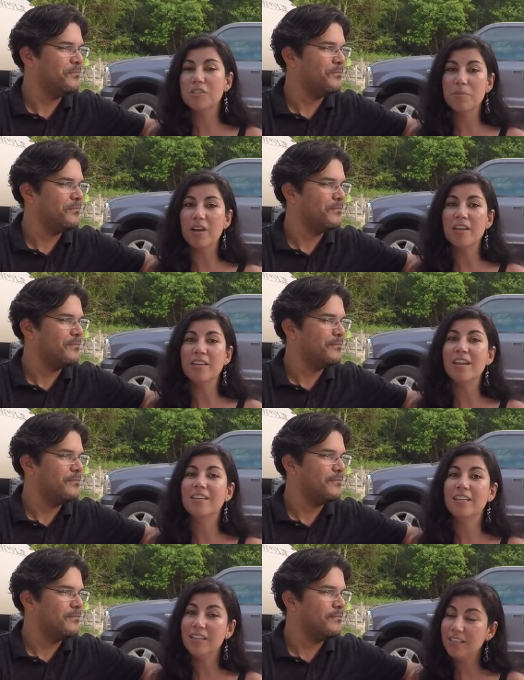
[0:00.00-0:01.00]
Speaker 1: a button
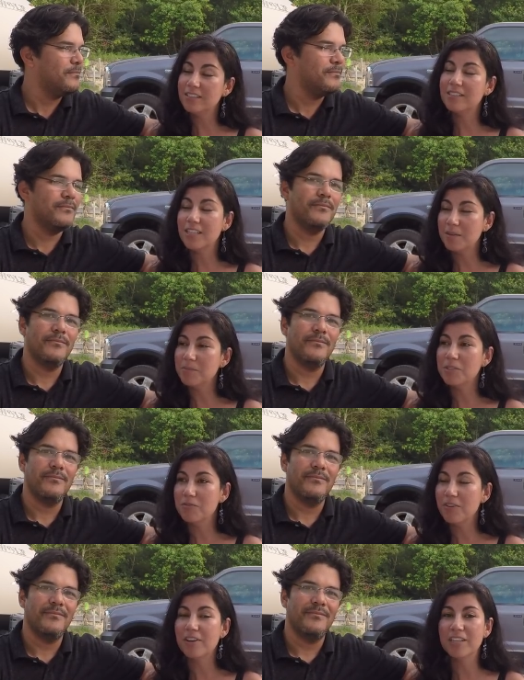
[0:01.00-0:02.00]
and he seemed
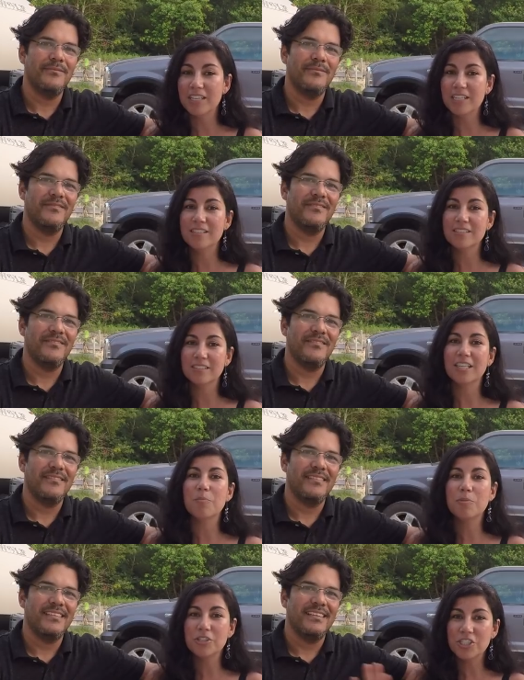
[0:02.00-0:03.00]
to very
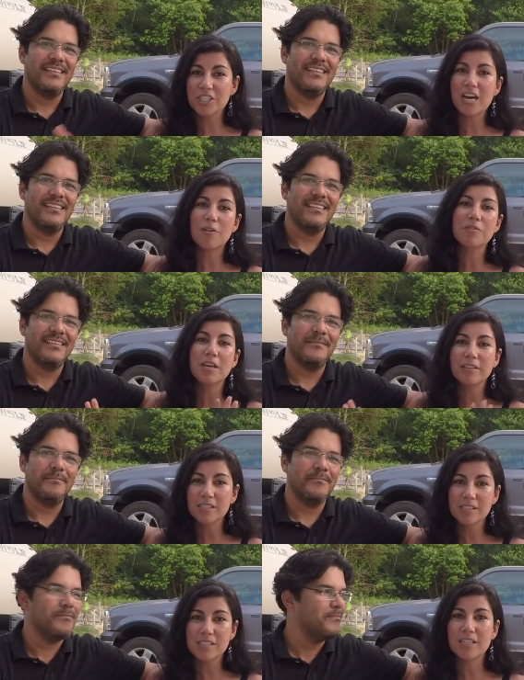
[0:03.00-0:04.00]
easily push it out without
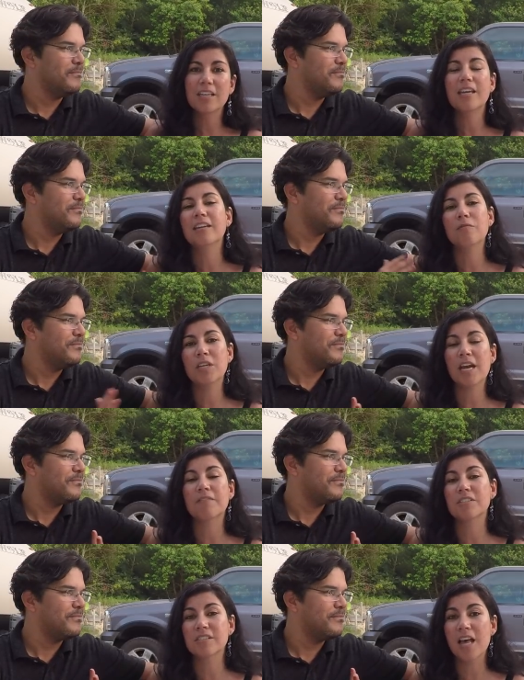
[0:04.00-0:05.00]
incident, and we
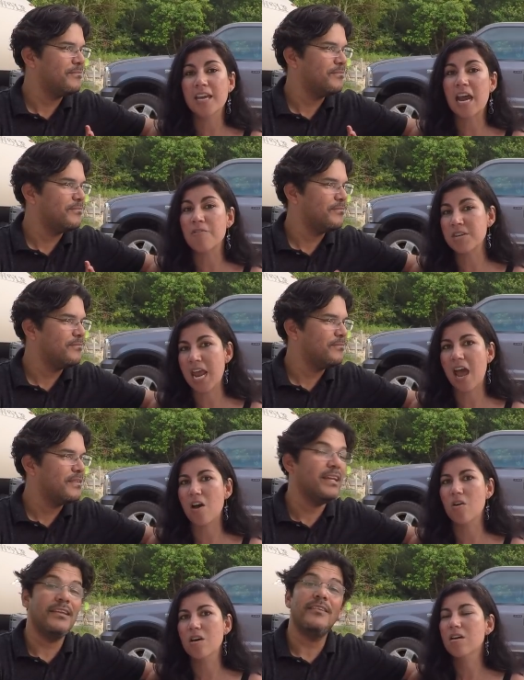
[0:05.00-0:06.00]
have our slide out
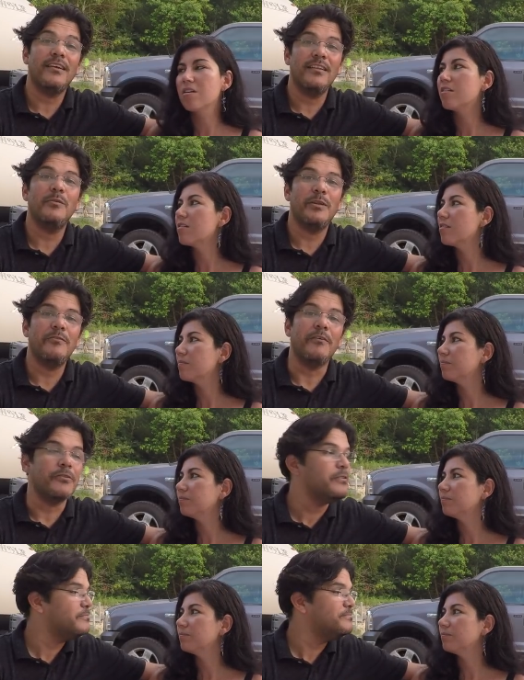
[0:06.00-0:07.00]
now.
Speaker 2: It did take a little bit of
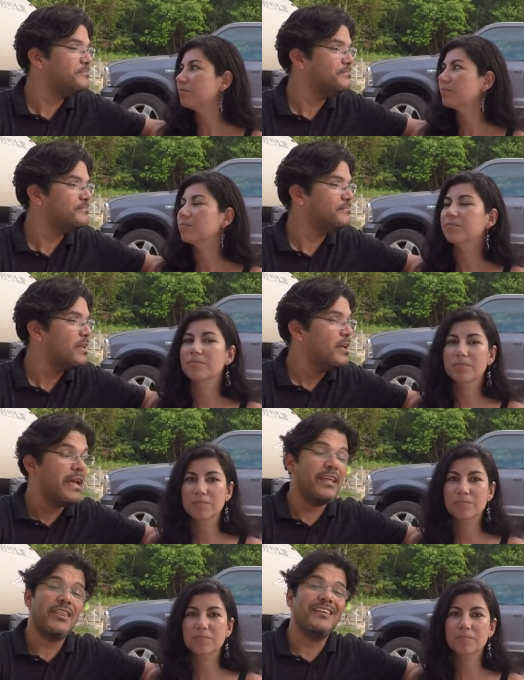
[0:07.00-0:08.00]
effort.
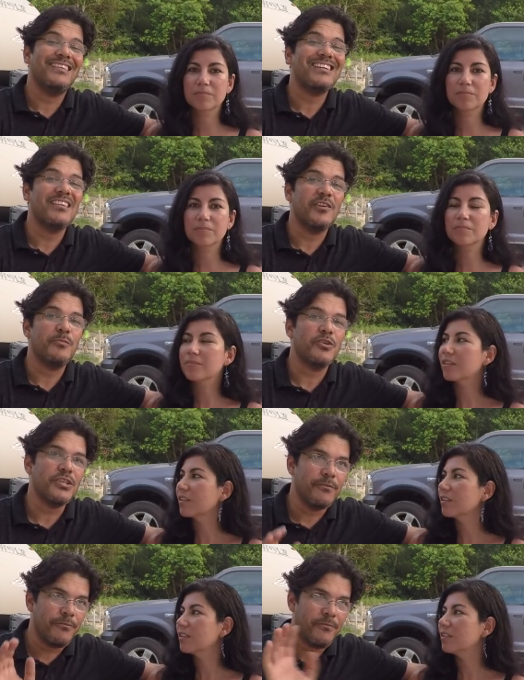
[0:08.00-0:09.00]
And the thing is, actually I was
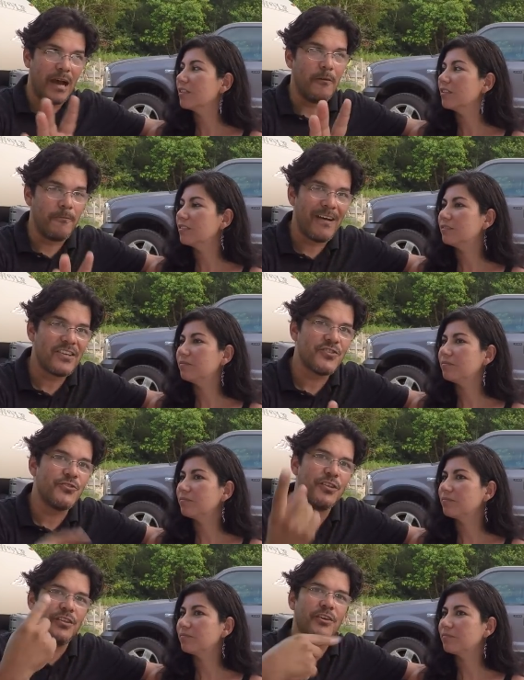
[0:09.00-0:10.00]
pushing out
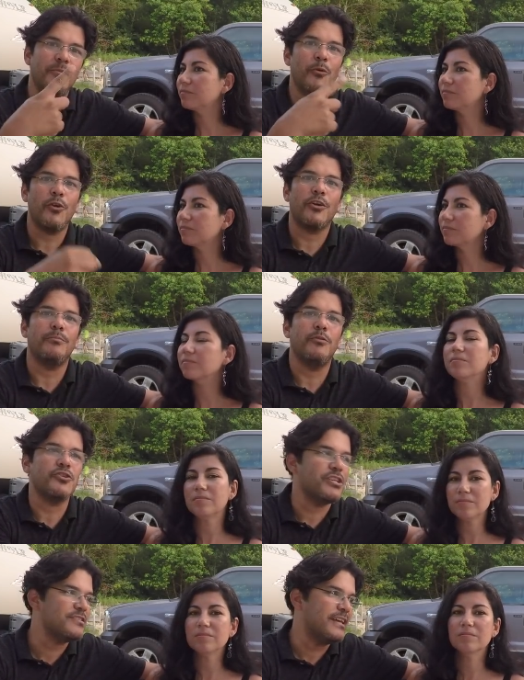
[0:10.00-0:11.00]
faster than the other motor could
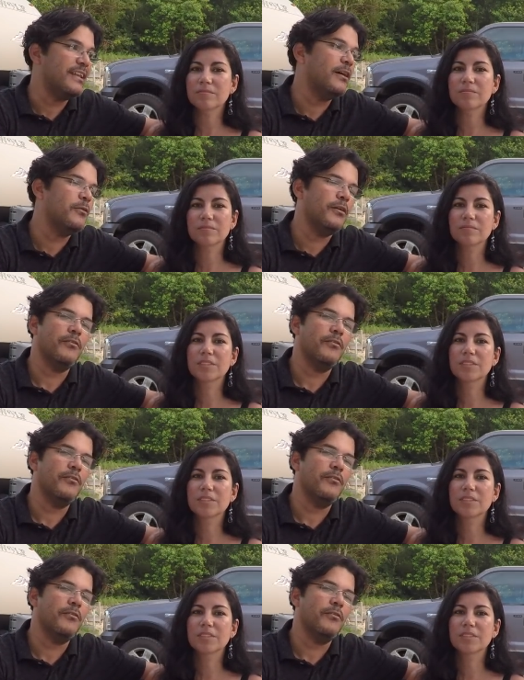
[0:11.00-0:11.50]
push its end out,